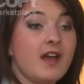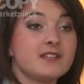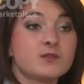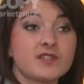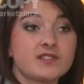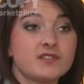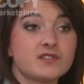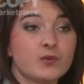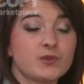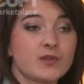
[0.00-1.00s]
and Switzerland
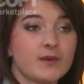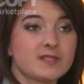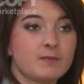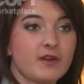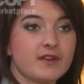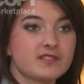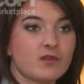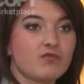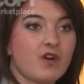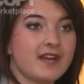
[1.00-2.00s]
has also experienced a
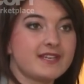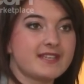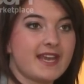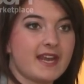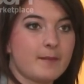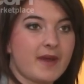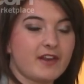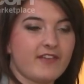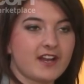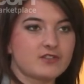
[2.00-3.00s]
rise in
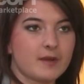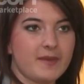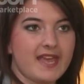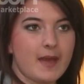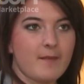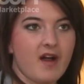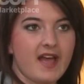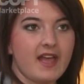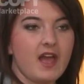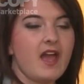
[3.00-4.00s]
manufacturing PMI.